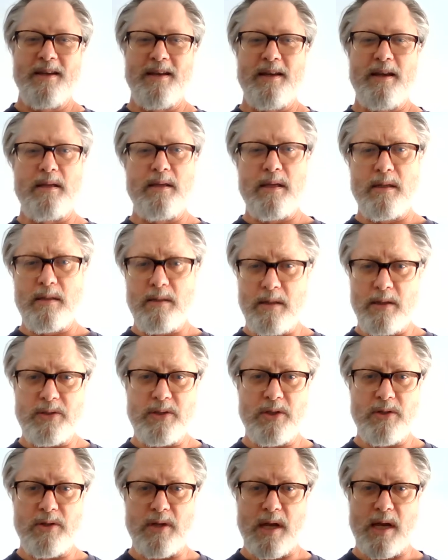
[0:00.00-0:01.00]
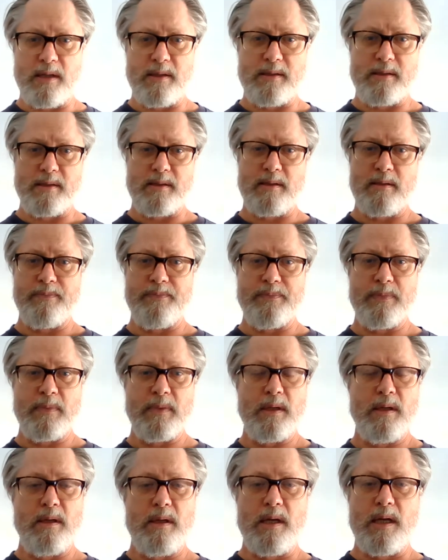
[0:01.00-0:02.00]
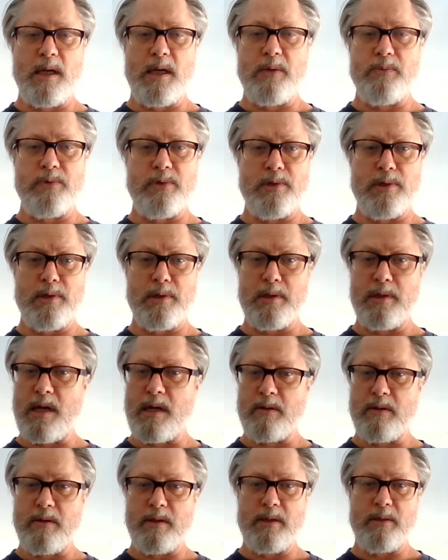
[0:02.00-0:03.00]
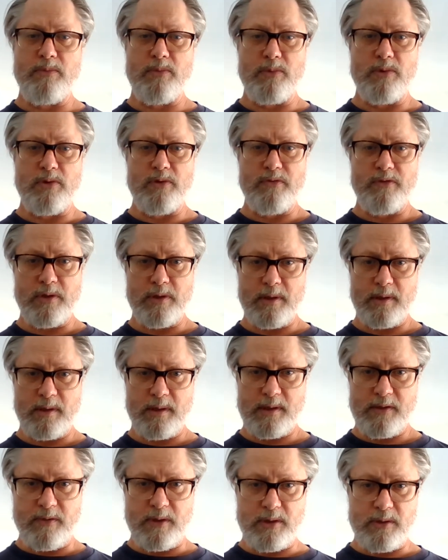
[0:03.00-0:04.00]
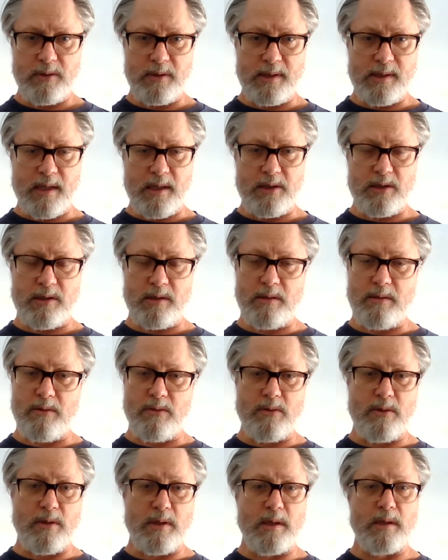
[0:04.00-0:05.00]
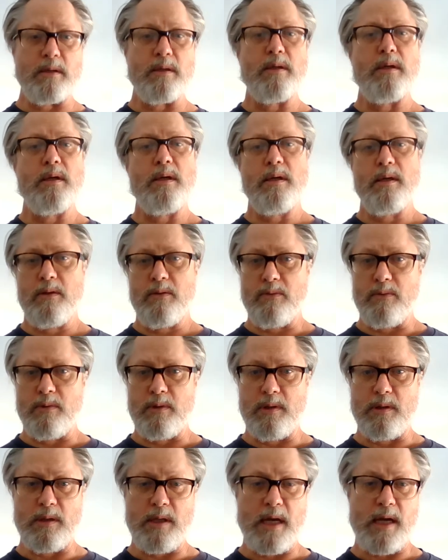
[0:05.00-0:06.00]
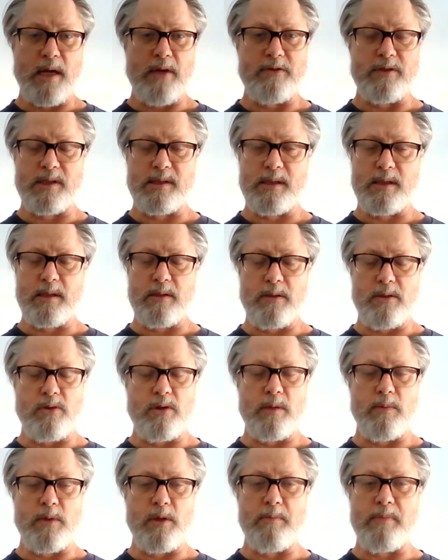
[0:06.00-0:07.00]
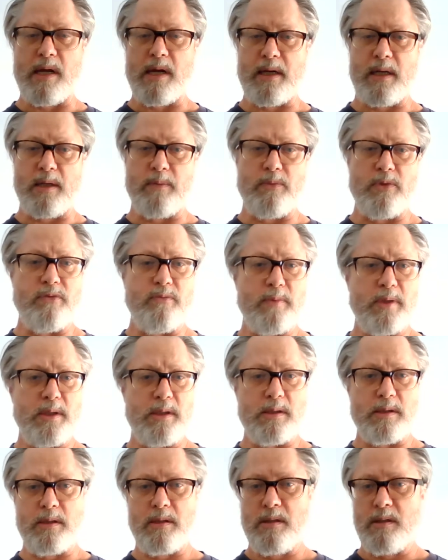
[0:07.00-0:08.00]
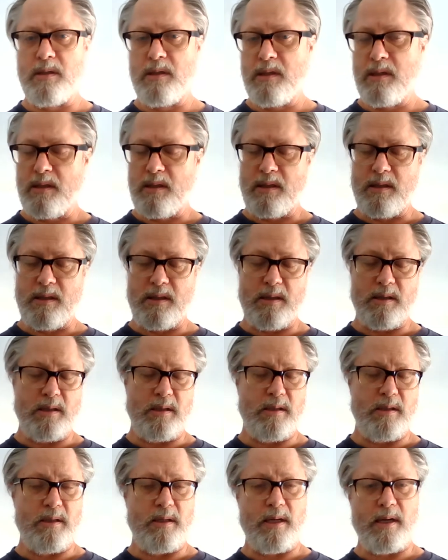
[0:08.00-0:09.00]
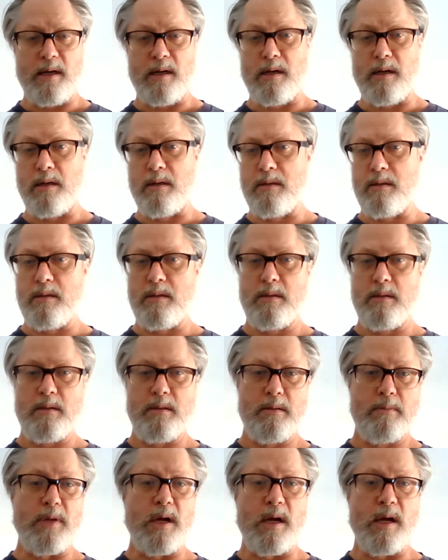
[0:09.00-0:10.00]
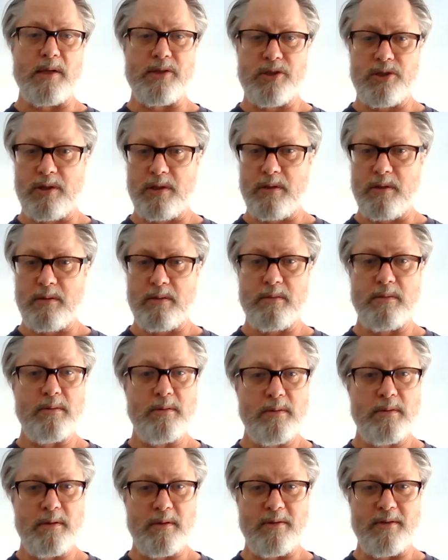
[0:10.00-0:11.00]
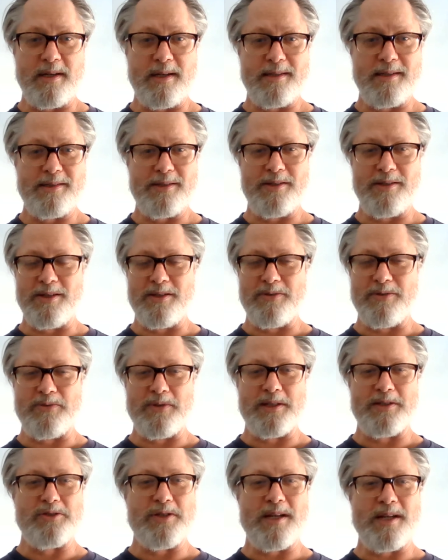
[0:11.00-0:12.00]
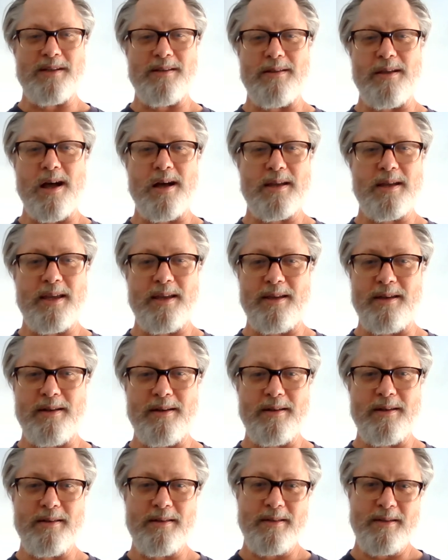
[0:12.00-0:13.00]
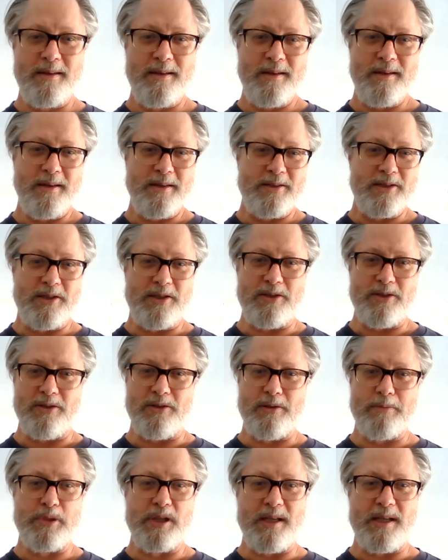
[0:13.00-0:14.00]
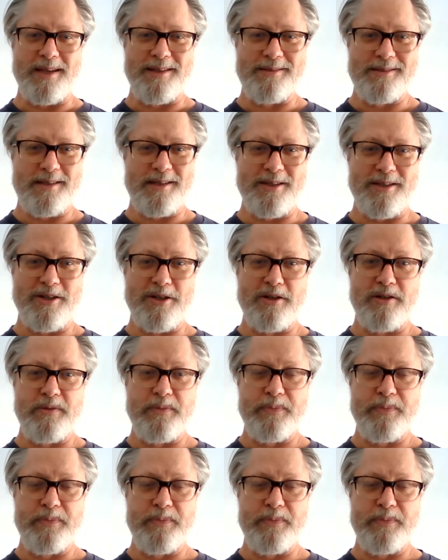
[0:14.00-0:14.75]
and then close your eyes. And we're not going to move during this visualization, or we'll have just normal body movement in our posture, right? So you don't want to try to lock in to a place here.